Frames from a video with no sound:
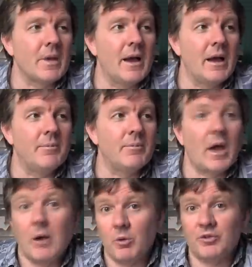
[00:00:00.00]
Um,
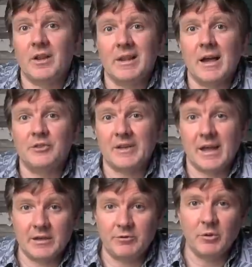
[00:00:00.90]
I wasn't allowed to
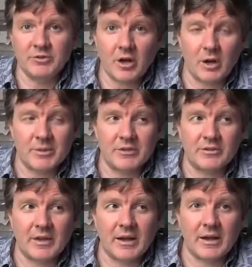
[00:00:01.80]
get any photocopies,
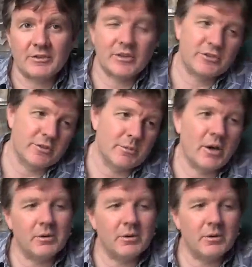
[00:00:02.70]
and I said to him,